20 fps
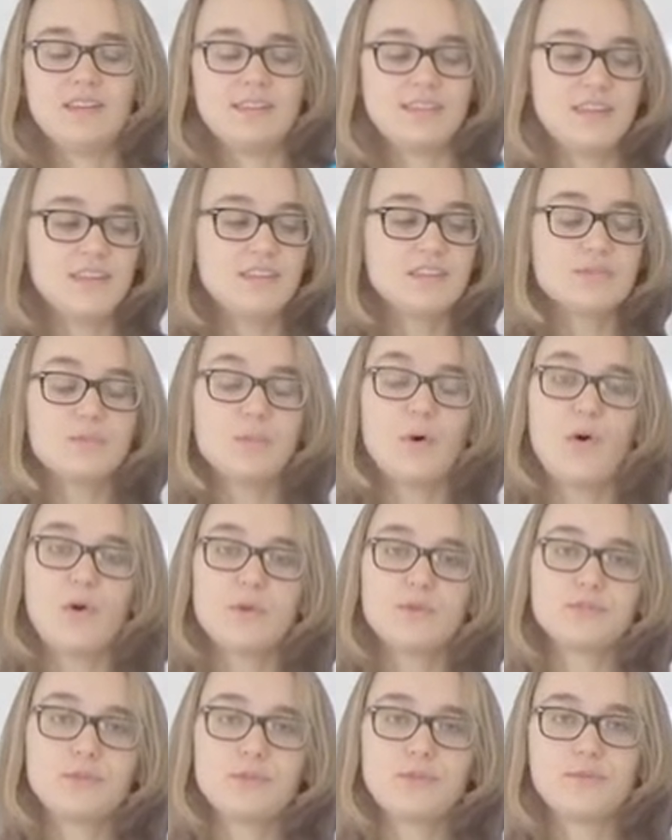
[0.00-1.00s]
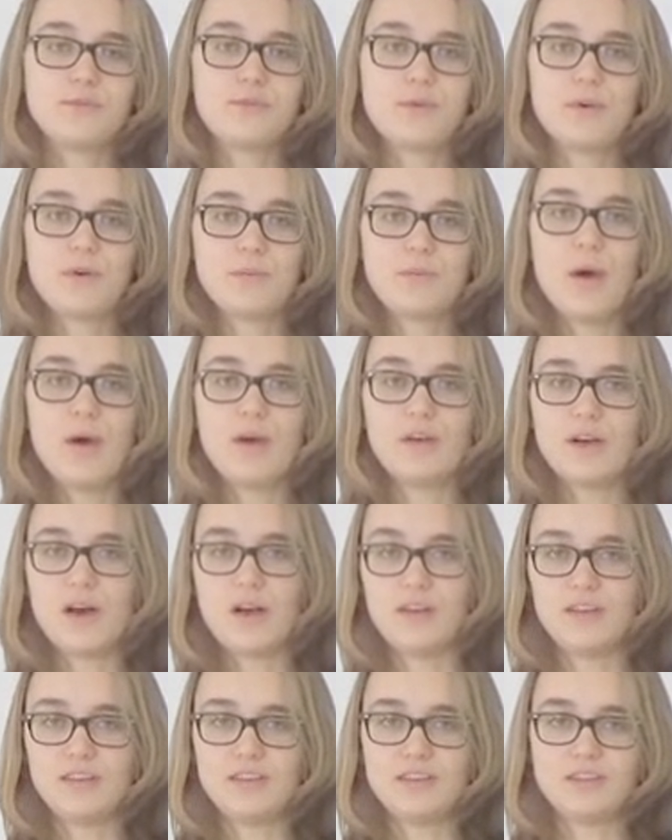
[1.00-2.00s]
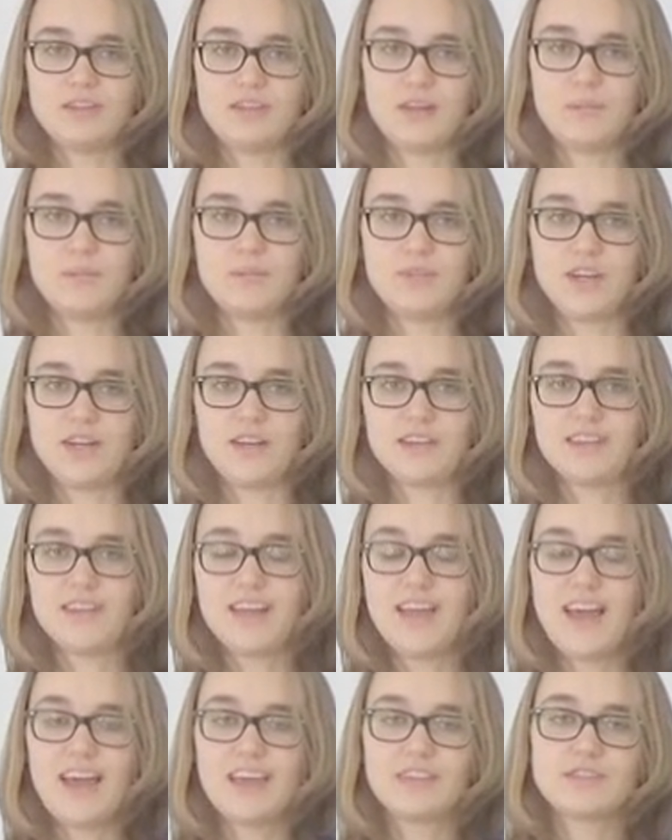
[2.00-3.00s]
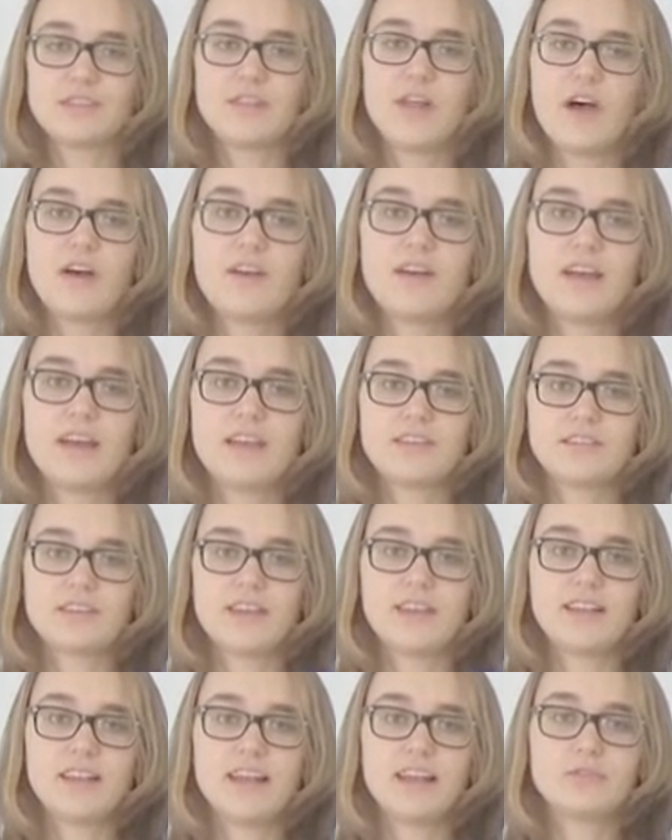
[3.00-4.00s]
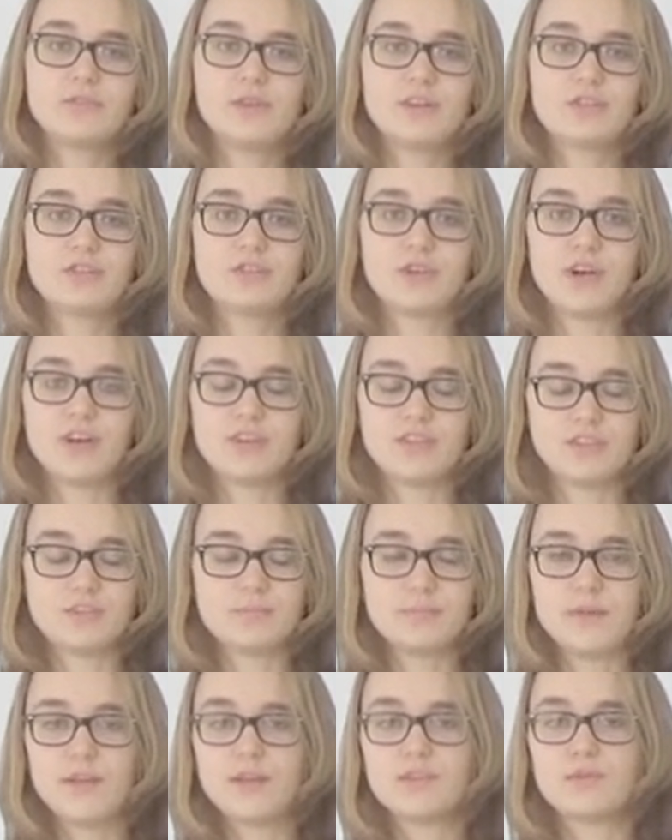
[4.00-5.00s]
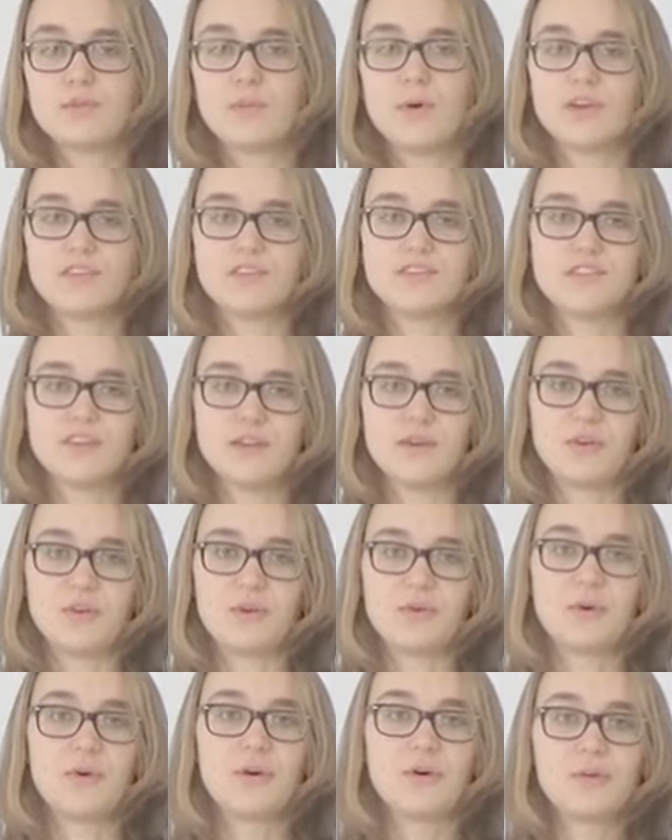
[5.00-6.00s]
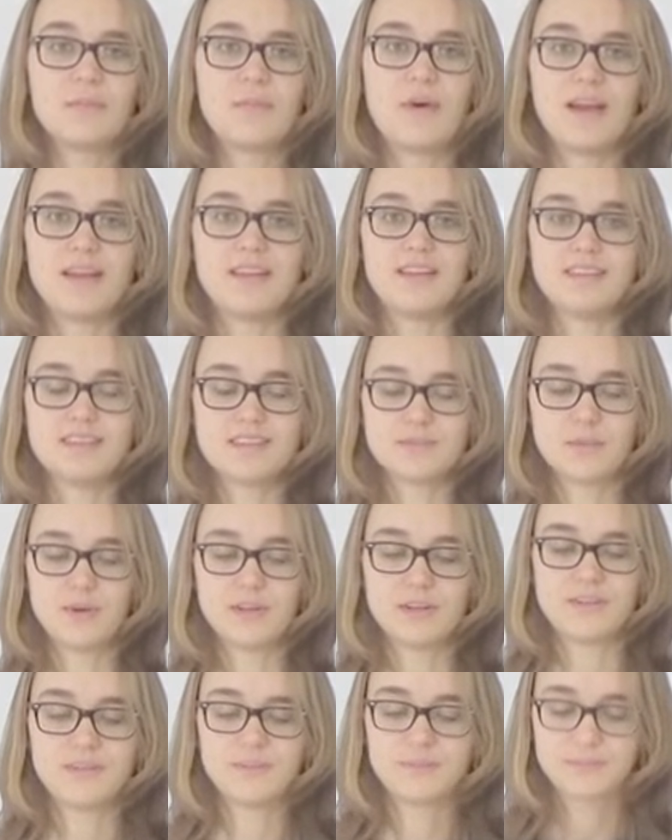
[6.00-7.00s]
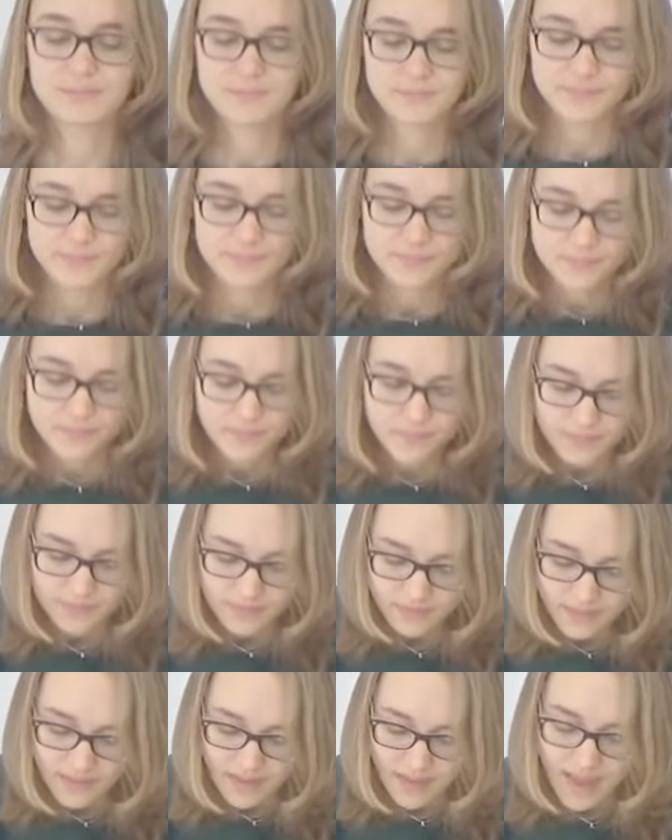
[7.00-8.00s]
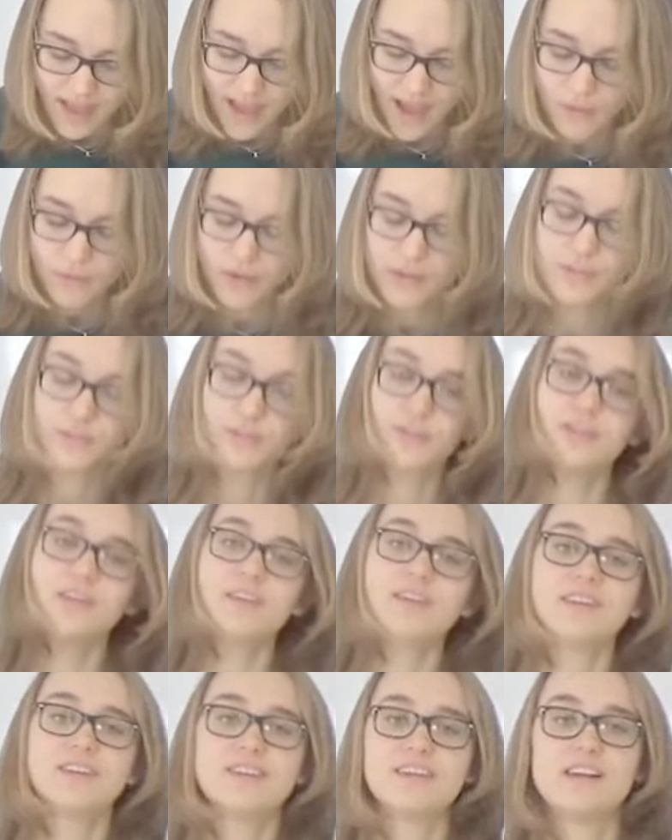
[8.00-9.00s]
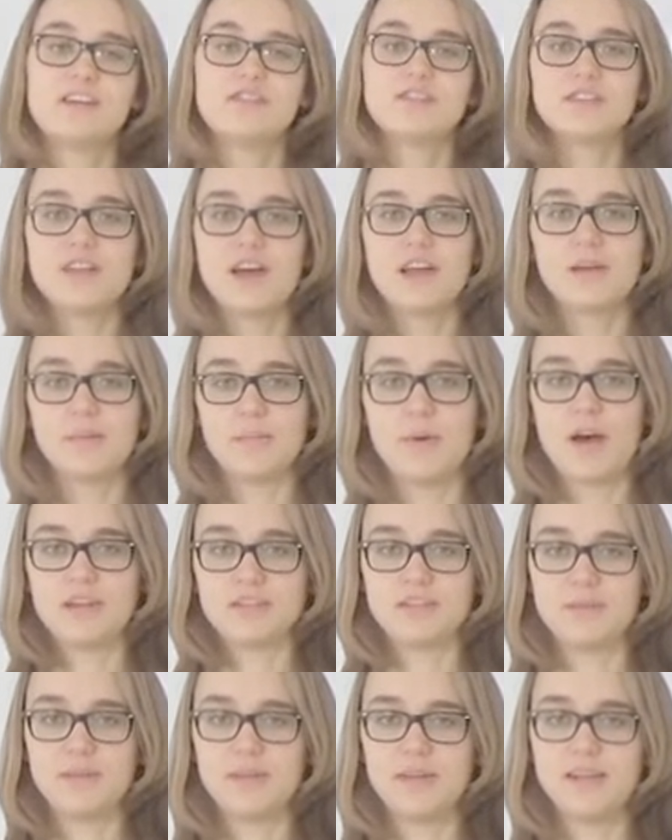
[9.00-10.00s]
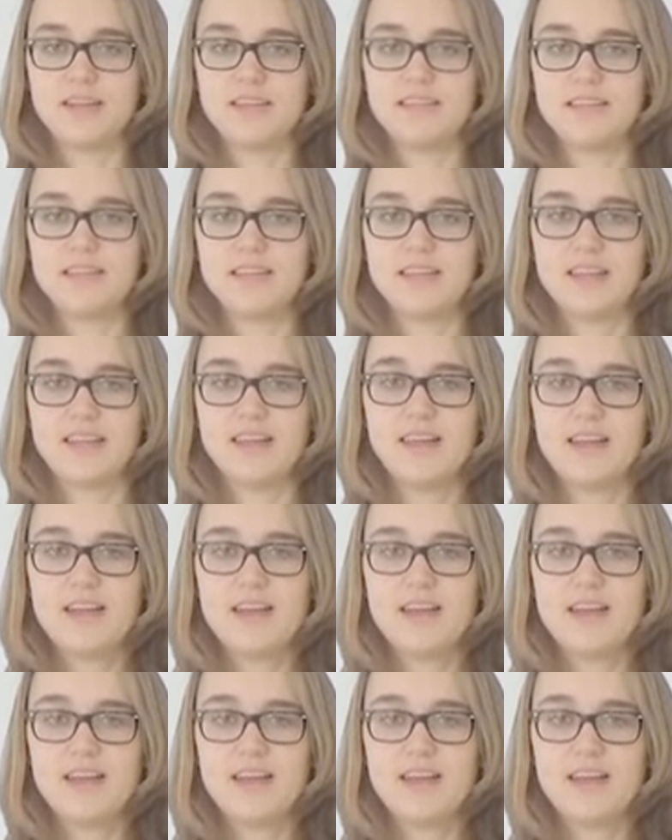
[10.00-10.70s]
These will also form a colorless object, as long as the electric charge is +1, 0 or -1. However, there's another possibility.